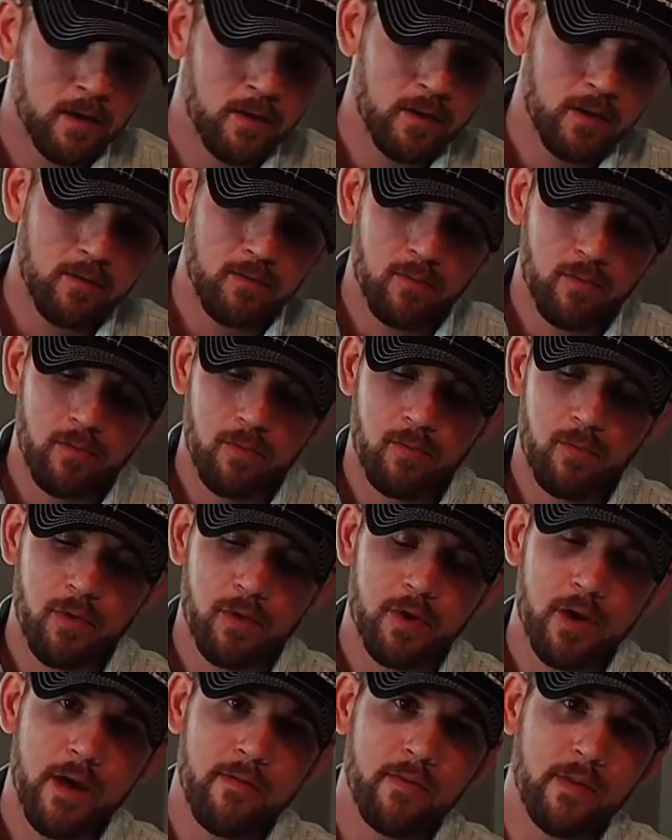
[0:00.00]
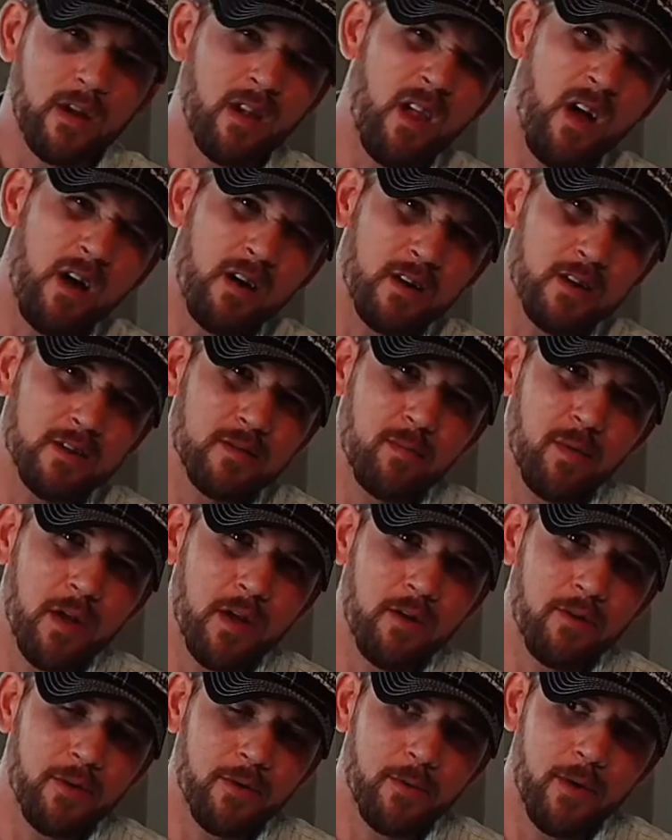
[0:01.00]
know, where you have the clock
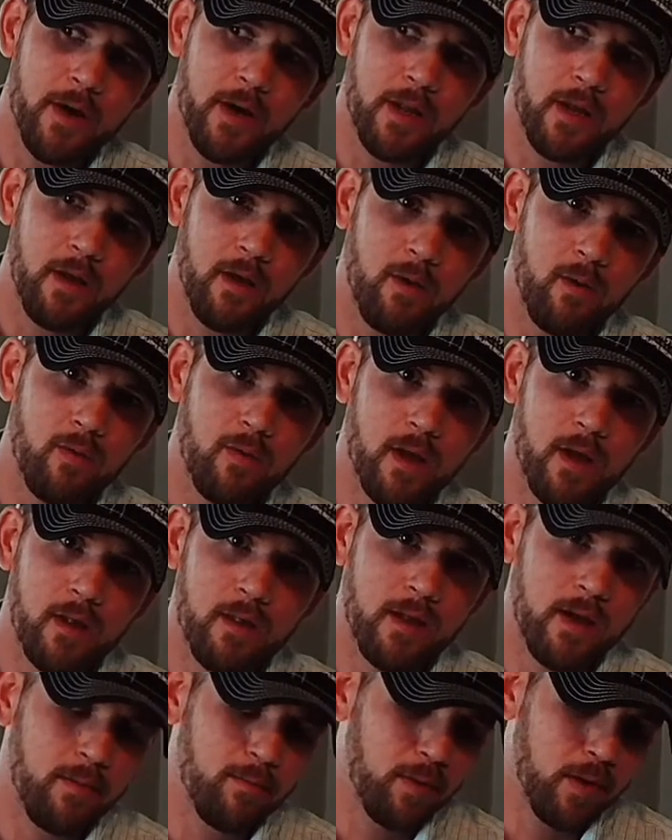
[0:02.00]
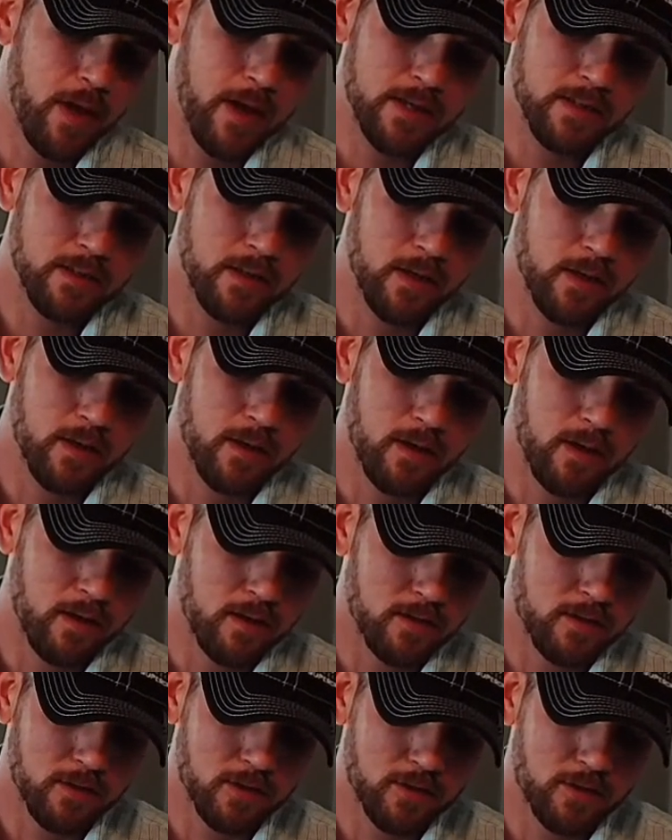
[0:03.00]
display on your radio, that plastic, it
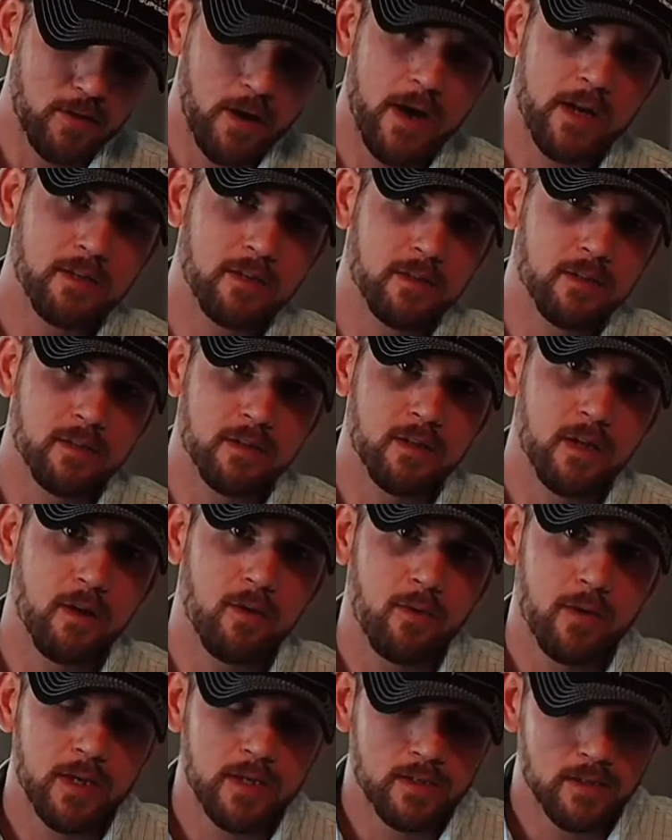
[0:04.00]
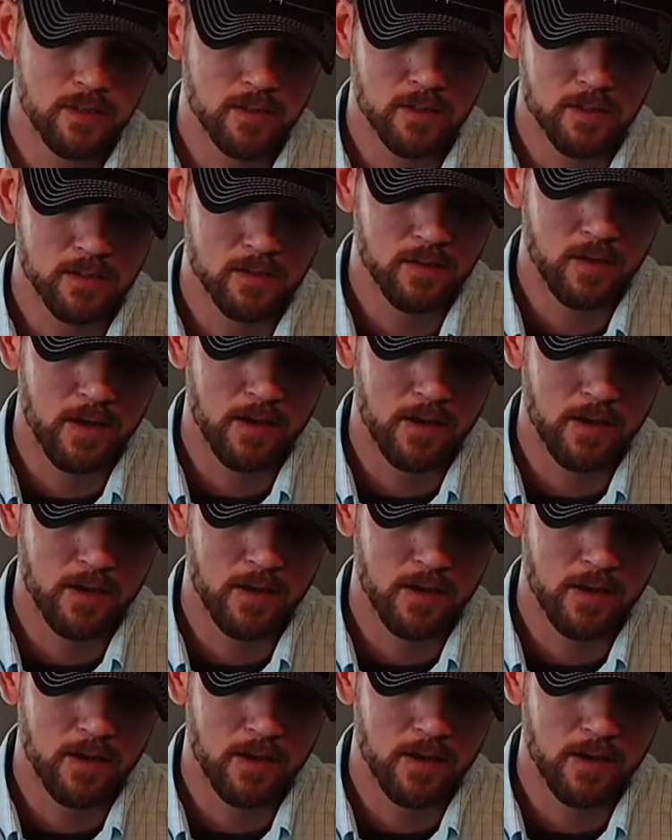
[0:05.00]
scratches so easy, just